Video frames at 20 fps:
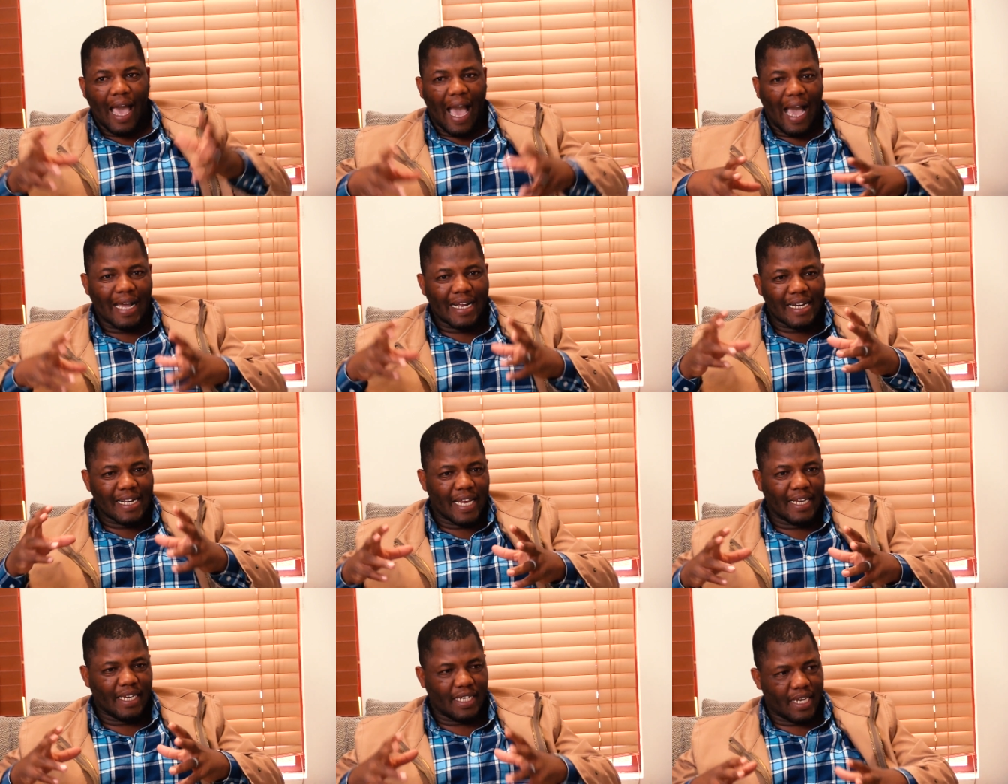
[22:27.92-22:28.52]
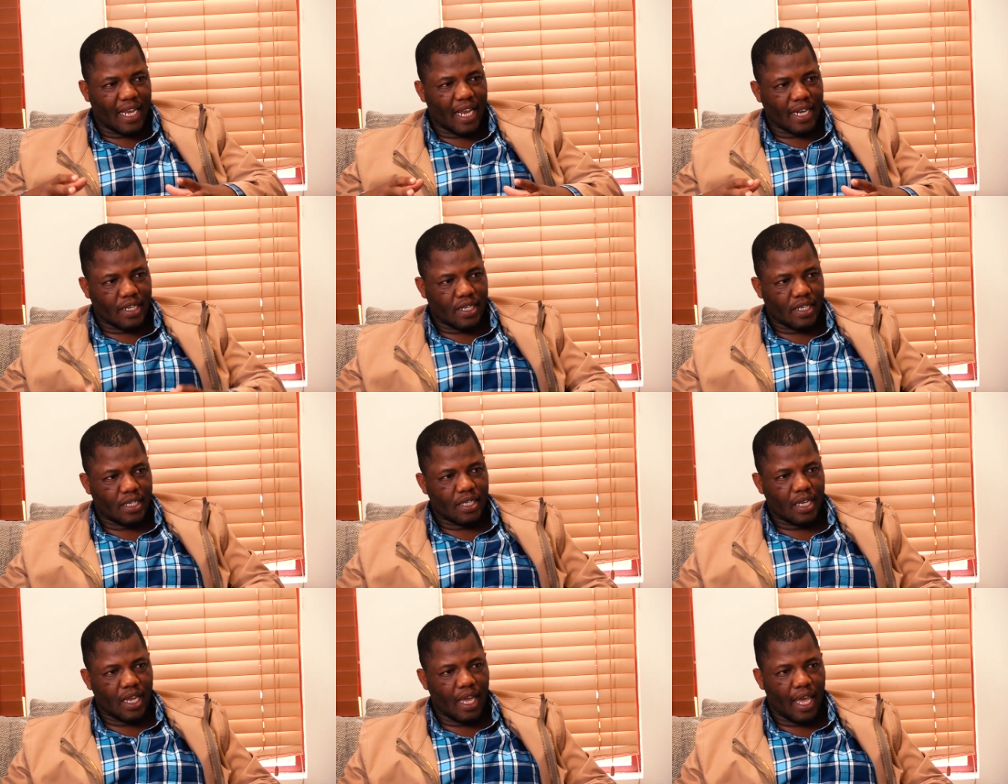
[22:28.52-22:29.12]
accredited
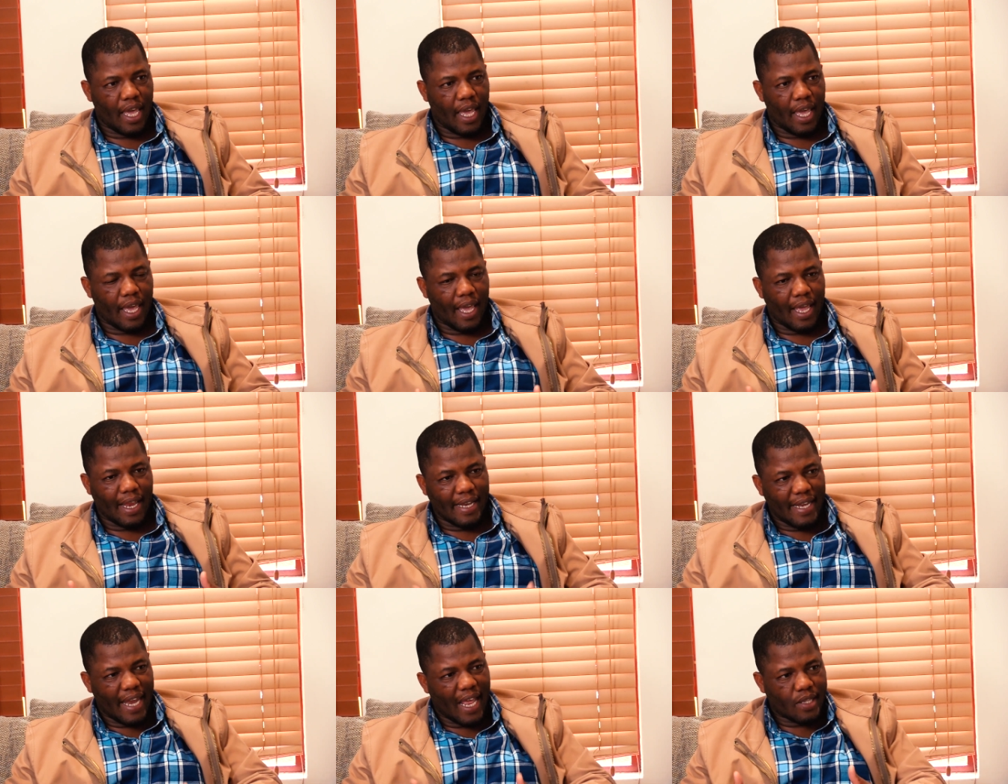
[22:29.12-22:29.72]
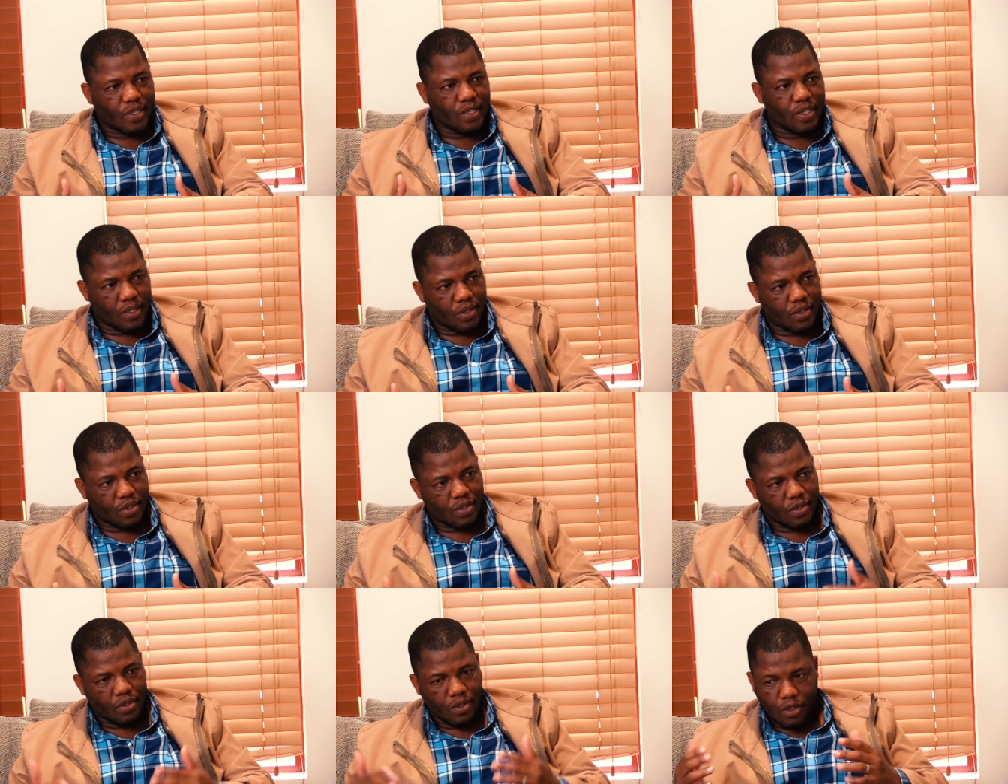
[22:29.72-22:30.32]
uh,
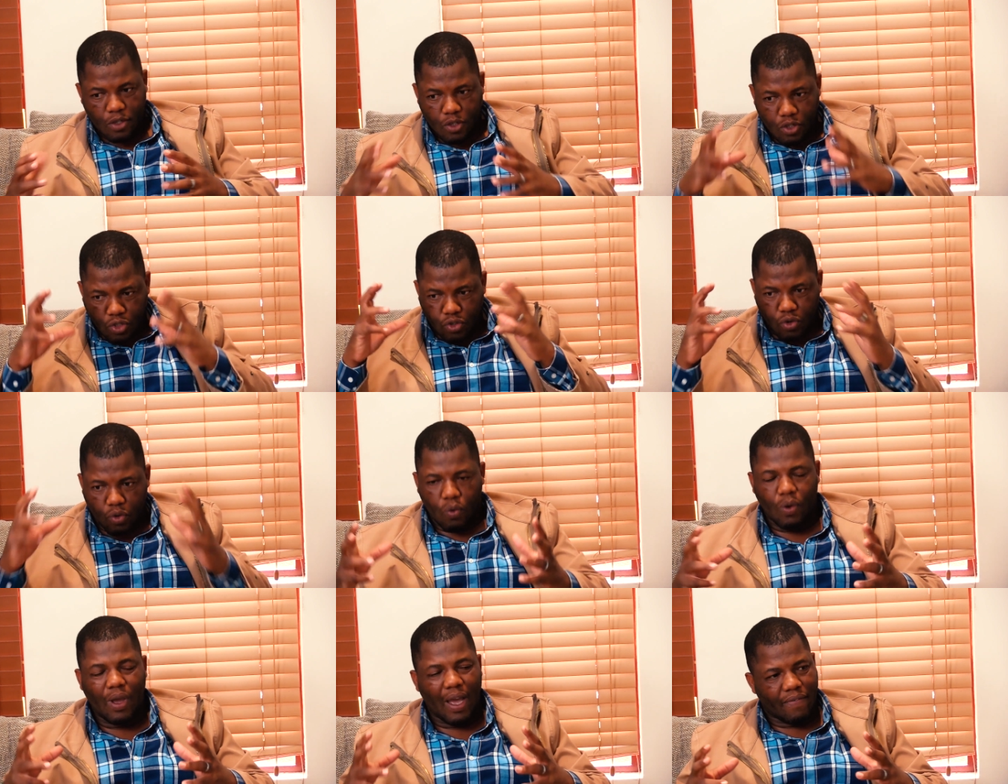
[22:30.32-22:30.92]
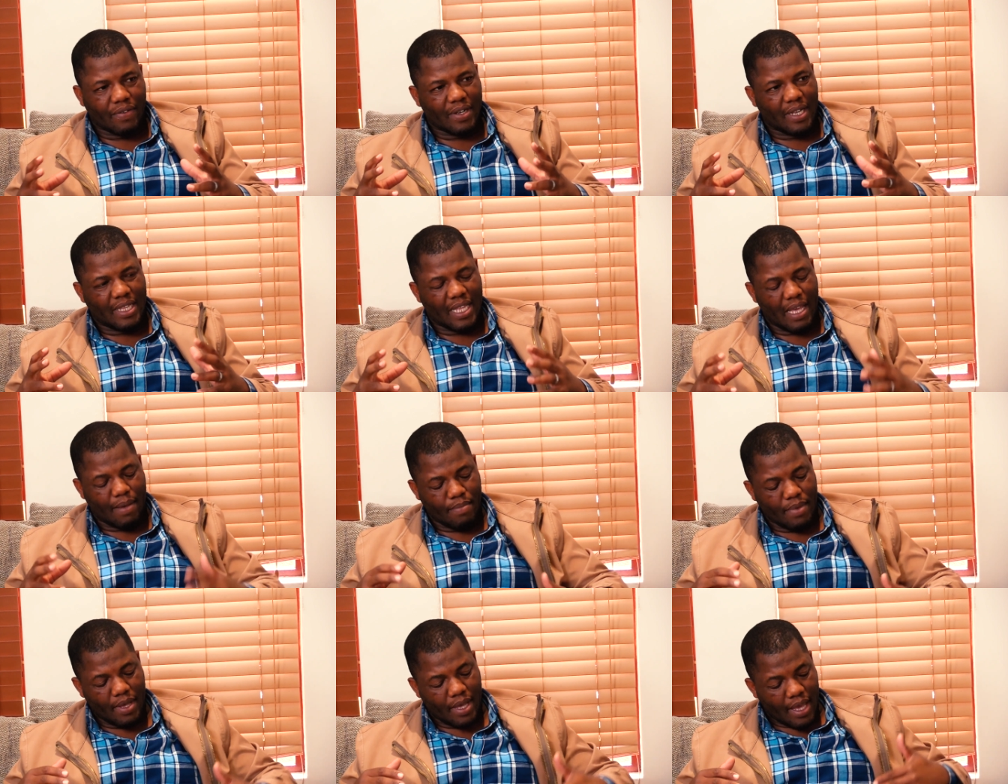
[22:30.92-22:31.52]
nurses to look after
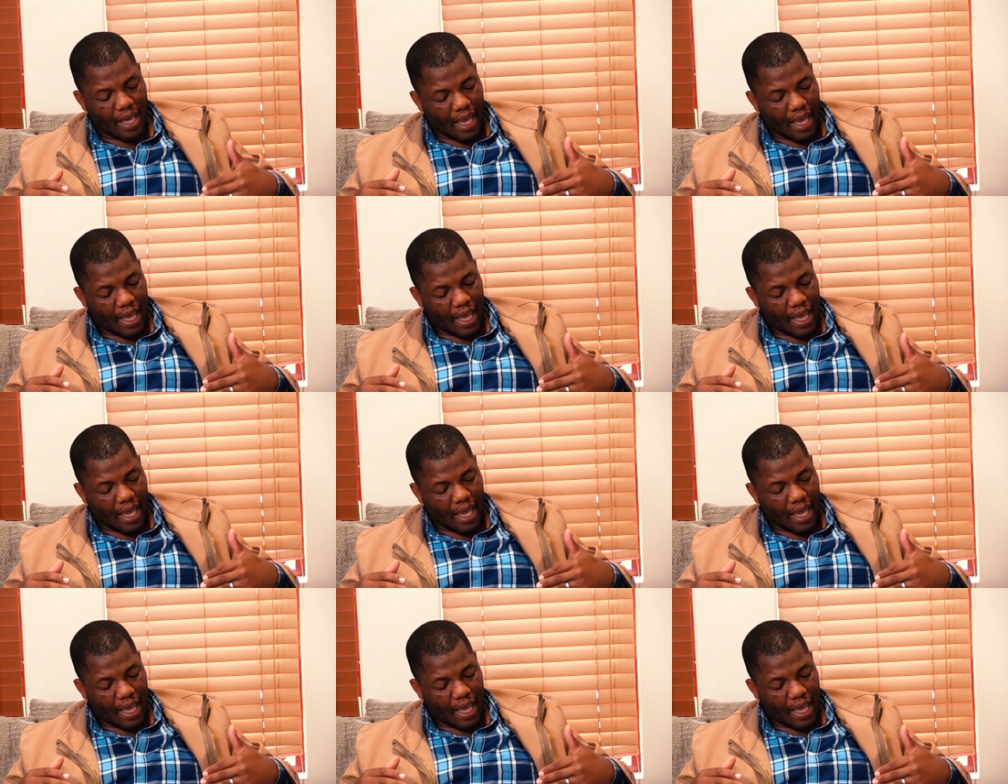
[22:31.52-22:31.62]
them,